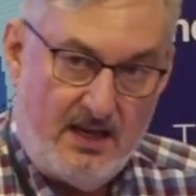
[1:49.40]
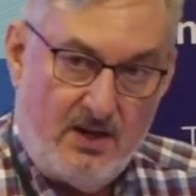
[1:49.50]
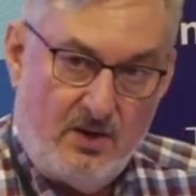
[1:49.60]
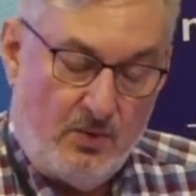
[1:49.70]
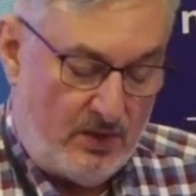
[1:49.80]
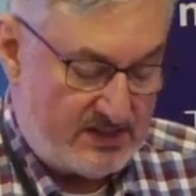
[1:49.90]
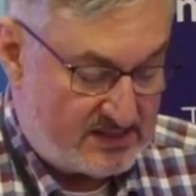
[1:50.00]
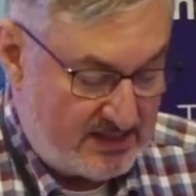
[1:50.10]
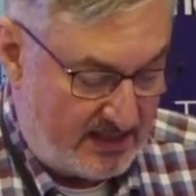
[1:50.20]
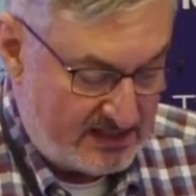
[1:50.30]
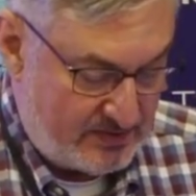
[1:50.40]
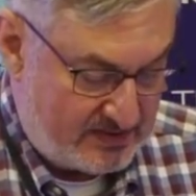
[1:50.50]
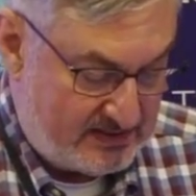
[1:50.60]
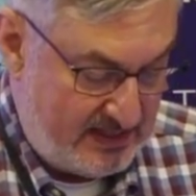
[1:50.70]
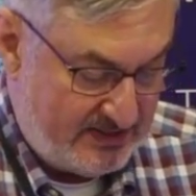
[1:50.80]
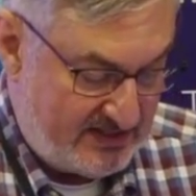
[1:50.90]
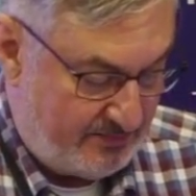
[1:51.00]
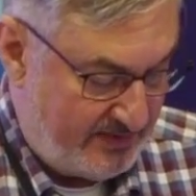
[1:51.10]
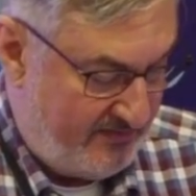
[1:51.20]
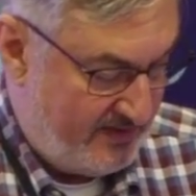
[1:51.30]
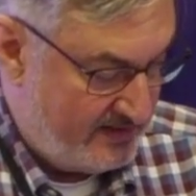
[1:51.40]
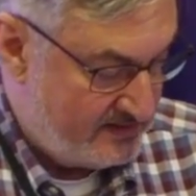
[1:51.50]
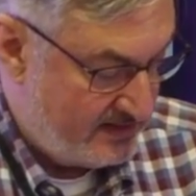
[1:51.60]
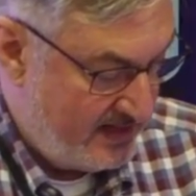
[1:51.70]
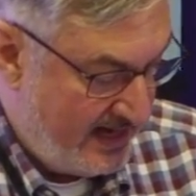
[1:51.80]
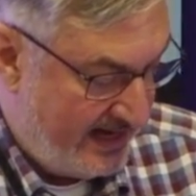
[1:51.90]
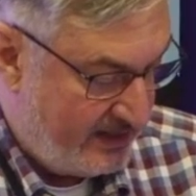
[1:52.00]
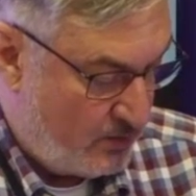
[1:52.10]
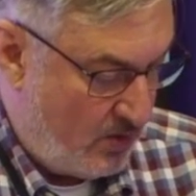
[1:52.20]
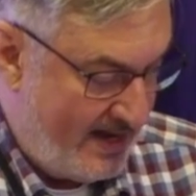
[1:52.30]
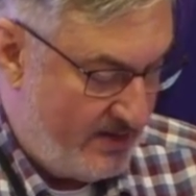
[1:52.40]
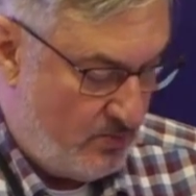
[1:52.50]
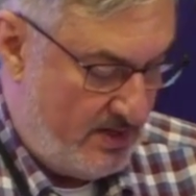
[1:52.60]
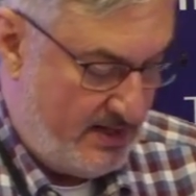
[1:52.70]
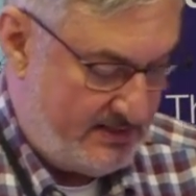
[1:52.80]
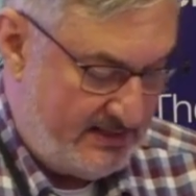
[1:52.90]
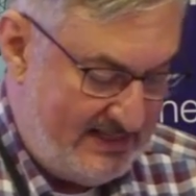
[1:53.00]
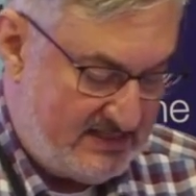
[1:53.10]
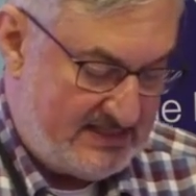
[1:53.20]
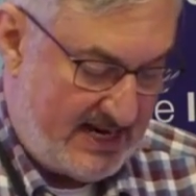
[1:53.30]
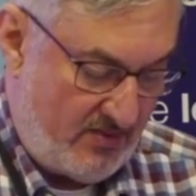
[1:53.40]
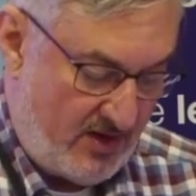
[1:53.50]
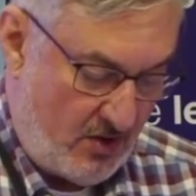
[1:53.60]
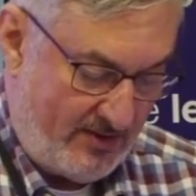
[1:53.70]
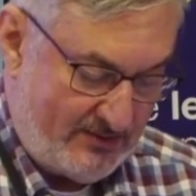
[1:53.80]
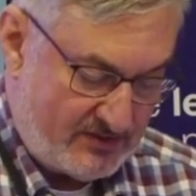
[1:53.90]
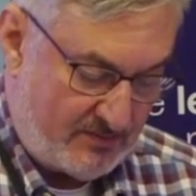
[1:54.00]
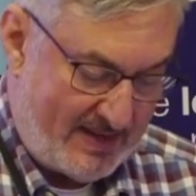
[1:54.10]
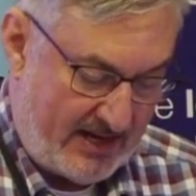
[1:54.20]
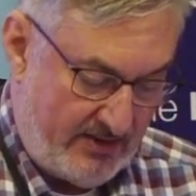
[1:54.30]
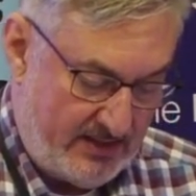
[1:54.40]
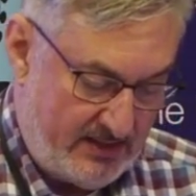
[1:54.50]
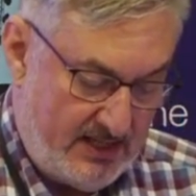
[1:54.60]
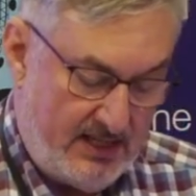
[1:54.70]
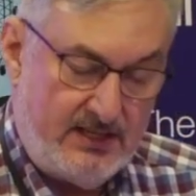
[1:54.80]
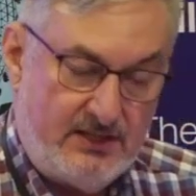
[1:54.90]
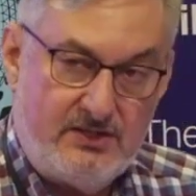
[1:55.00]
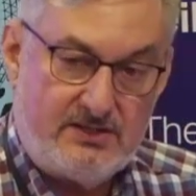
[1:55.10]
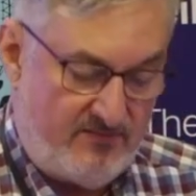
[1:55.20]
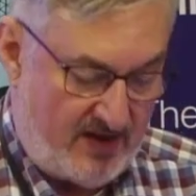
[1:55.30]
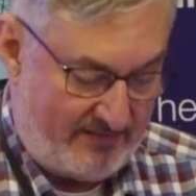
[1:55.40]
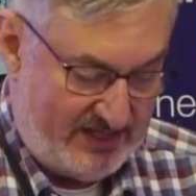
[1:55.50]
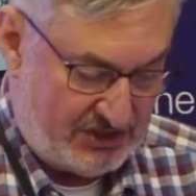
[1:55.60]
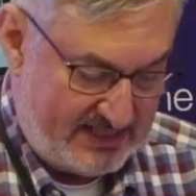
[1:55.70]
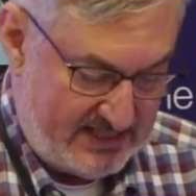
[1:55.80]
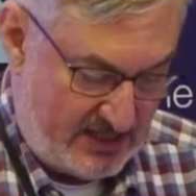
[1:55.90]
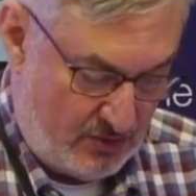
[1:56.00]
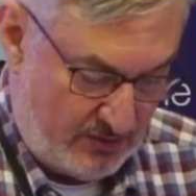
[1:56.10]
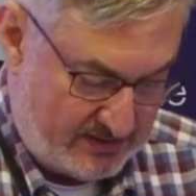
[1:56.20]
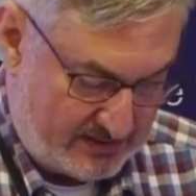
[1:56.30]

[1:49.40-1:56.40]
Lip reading: What starts with secretive briefings and a quiet word leads down the corridors of power to some very shady corners.